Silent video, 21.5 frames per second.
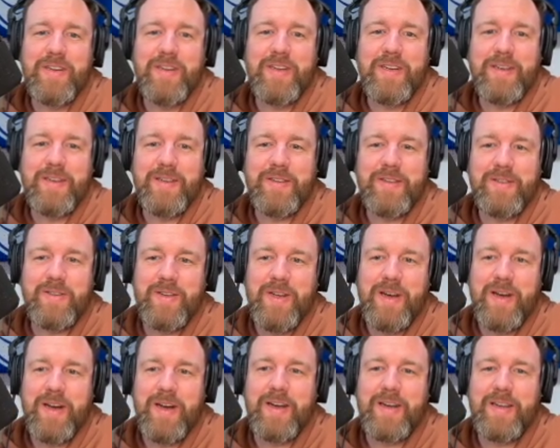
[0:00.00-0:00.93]
is
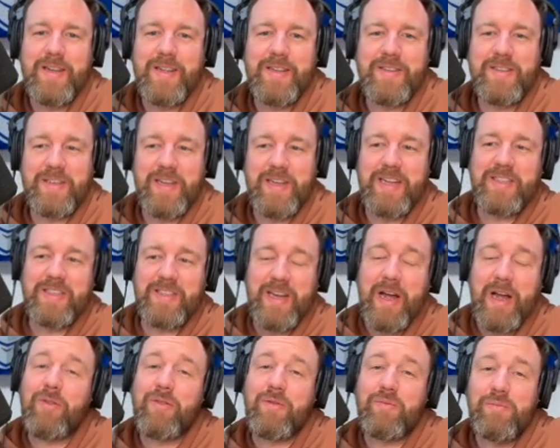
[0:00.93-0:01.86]
it
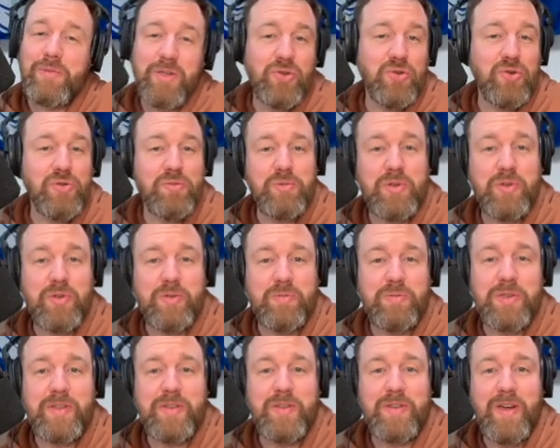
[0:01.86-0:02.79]
sounds miserable to
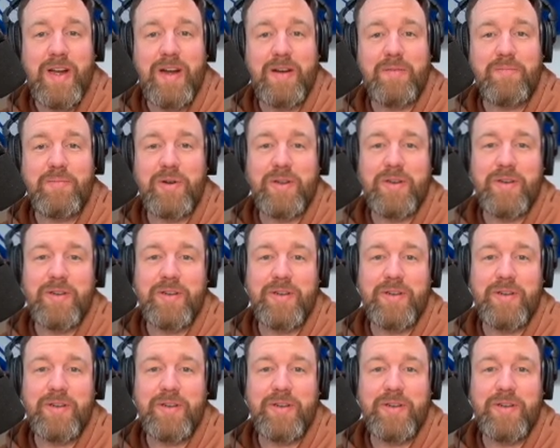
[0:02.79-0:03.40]
me, Zach, but